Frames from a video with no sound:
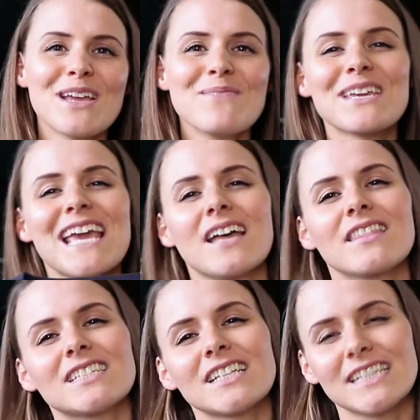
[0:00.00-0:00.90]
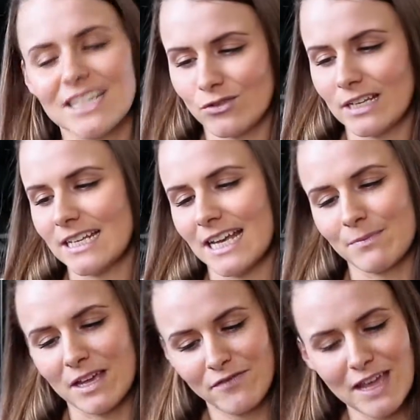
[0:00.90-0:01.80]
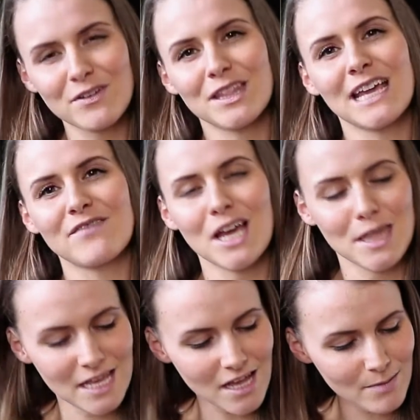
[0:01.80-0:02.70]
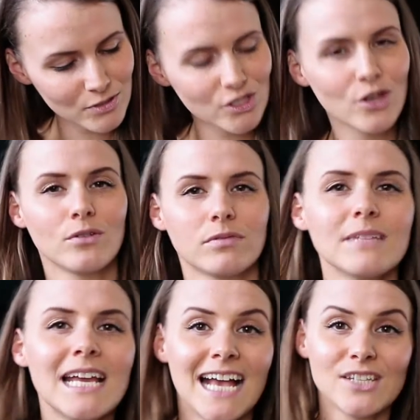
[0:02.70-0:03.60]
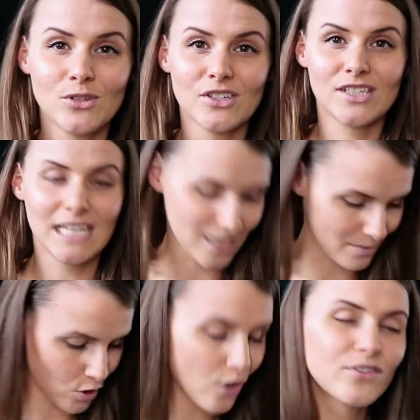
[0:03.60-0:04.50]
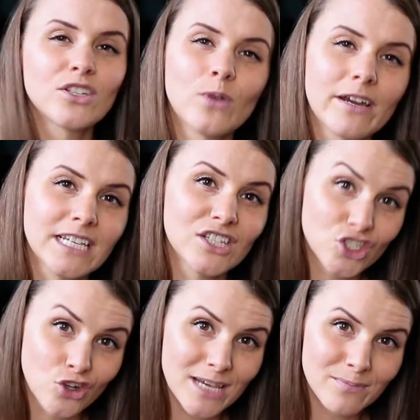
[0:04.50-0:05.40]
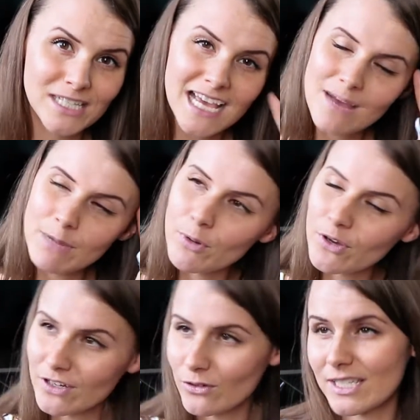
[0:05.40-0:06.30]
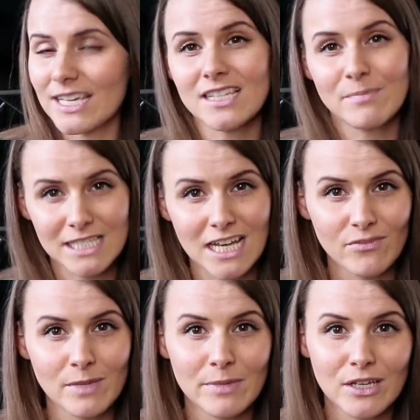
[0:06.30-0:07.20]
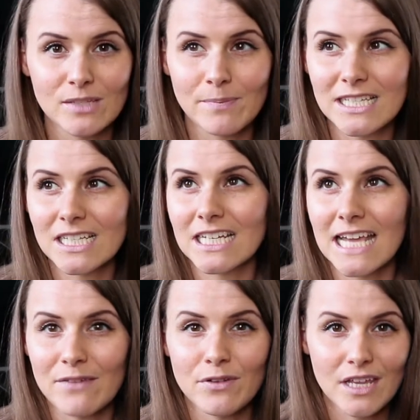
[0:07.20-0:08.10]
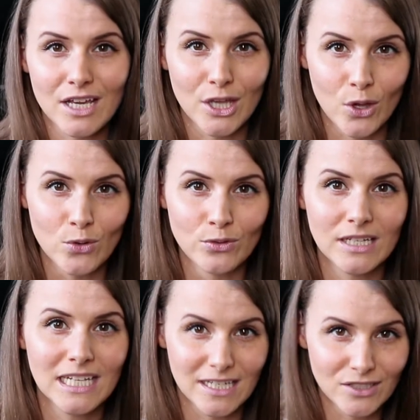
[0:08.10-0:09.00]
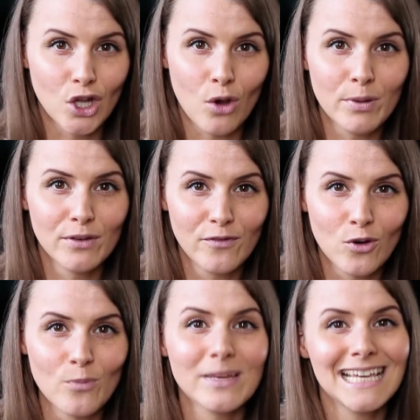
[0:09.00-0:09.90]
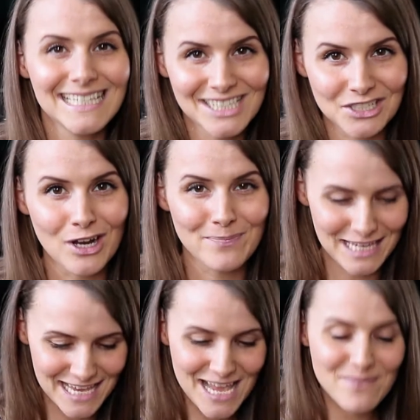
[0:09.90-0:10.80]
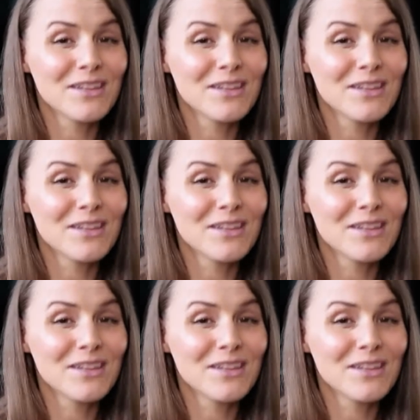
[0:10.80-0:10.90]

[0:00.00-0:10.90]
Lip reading: But yeah, this is literally like my favorite thing ever. I think I'm so, as you can see, I'm often wearing stripes, and my boyfriend always takes the piss out of me because basically everything I own in top form is stripy.